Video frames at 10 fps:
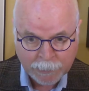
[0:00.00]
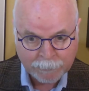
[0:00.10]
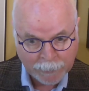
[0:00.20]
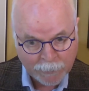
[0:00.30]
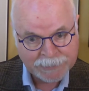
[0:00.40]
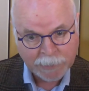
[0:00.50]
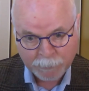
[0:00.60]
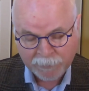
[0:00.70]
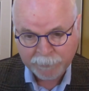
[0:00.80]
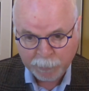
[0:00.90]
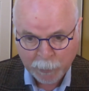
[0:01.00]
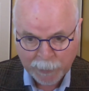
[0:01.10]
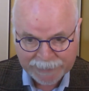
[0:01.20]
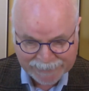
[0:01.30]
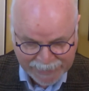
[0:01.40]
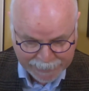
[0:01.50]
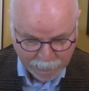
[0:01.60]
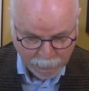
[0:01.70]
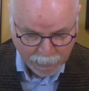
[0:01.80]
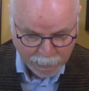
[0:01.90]
large number of employees that
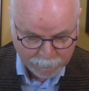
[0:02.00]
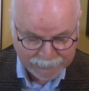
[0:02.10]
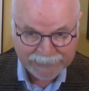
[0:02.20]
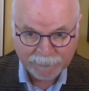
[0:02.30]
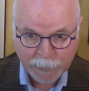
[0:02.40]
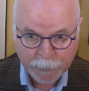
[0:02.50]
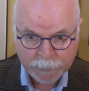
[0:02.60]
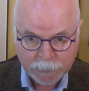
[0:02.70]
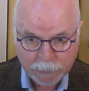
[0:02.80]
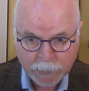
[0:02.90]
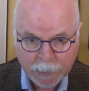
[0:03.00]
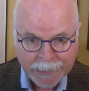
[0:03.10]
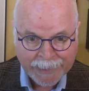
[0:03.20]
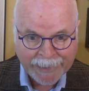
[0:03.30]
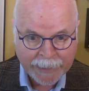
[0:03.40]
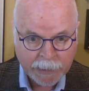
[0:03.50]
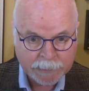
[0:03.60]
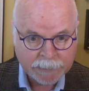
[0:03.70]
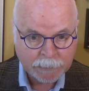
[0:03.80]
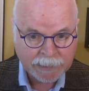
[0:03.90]
live alone,
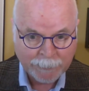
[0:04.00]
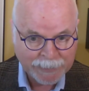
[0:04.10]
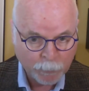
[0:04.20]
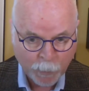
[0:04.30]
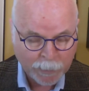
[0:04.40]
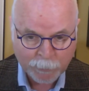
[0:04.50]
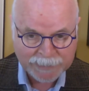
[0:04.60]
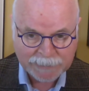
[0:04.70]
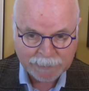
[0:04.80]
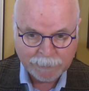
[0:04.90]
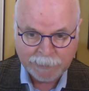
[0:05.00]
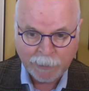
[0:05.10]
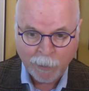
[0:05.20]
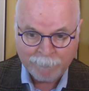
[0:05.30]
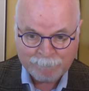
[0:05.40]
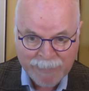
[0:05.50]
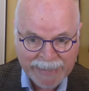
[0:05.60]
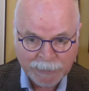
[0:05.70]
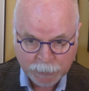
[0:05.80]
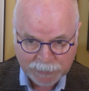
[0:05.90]
and coming to work was, a
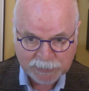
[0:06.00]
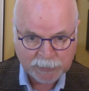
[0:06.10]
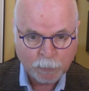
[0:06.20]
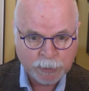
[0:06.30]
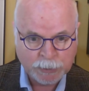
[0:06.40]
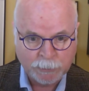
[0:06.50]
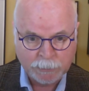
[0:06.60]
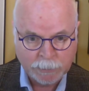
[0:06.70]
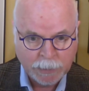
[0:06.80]
major social,